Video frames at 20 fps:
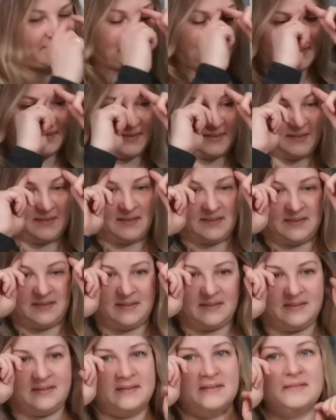
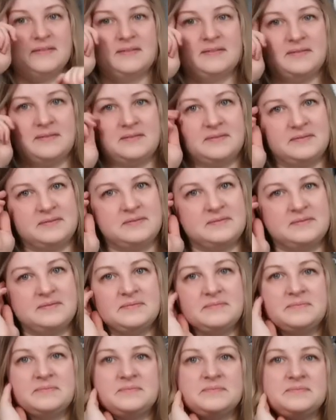
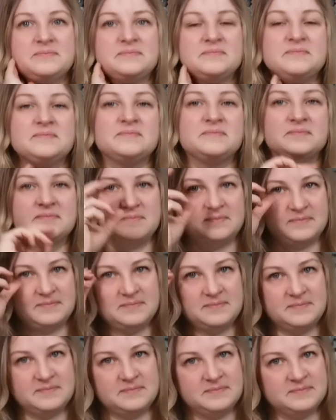
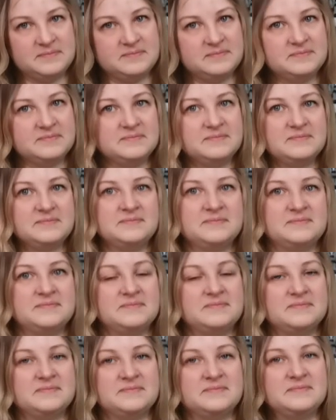
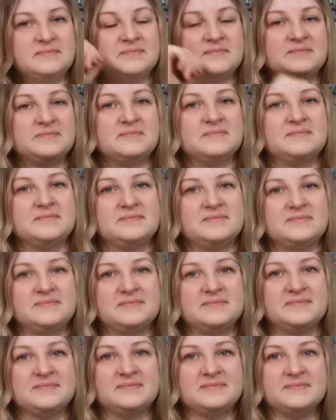
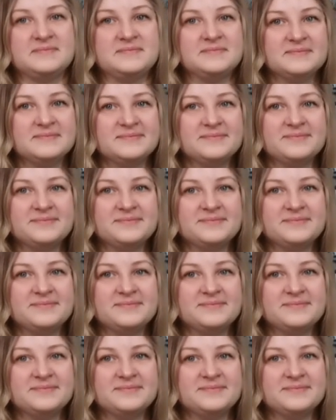(silent)